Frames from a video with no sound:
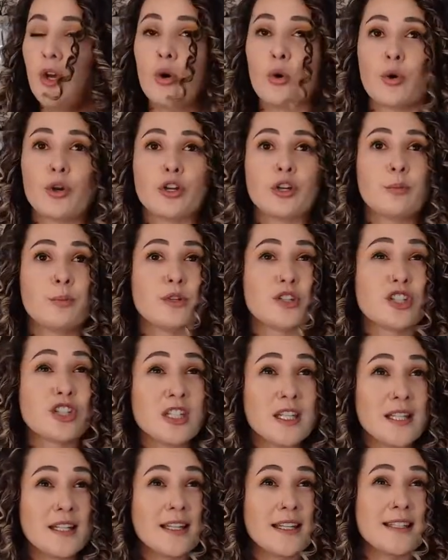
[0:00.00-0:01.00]
or your
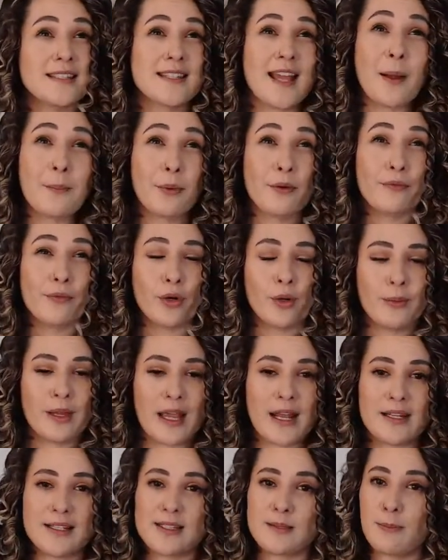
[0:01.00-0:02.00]
machine is not
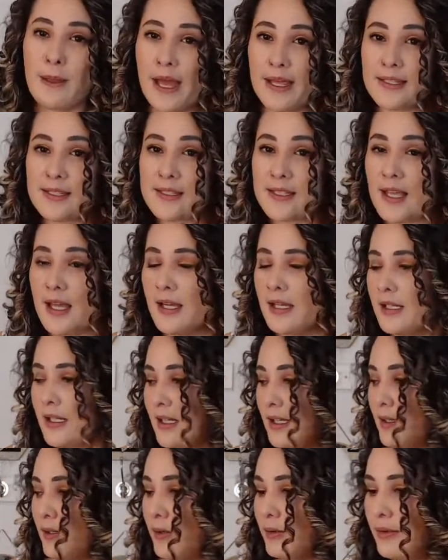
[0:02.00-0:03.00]
performing at its best and
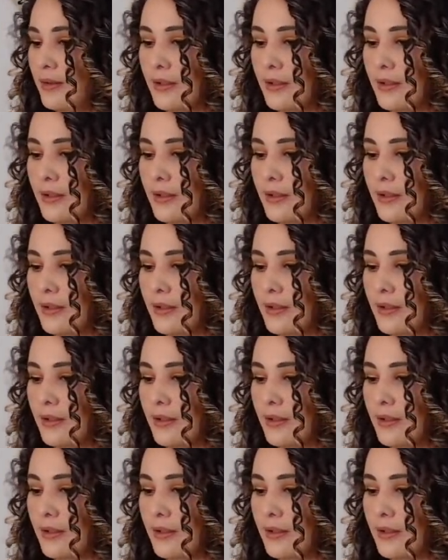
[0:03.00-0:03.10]
it